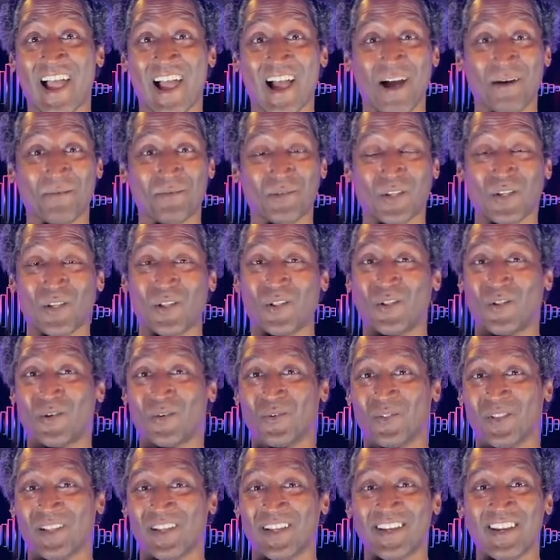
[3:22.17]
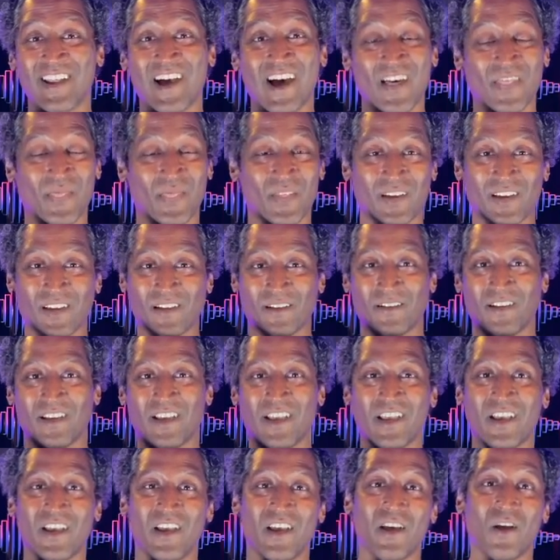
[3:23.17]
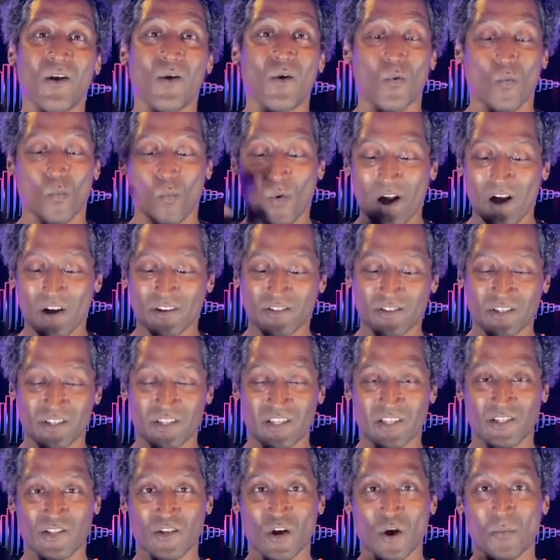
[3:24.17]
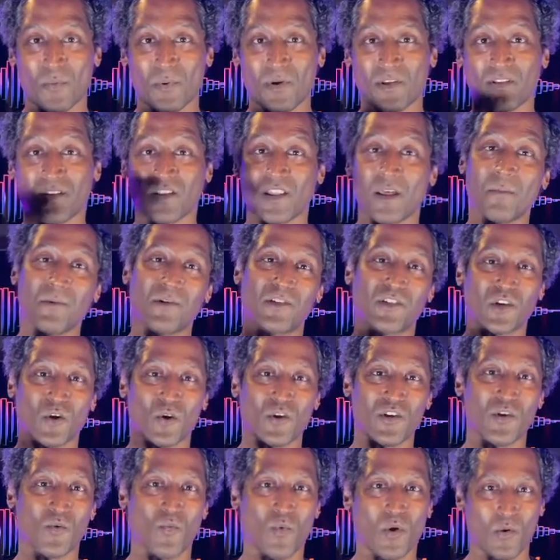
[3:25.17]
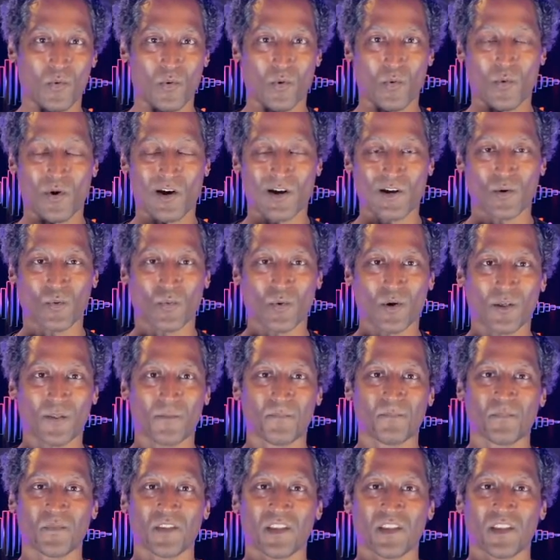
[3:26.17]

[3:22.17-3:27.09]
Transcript: absolutely nothing. Well, since it's open, let me show you what we're working with.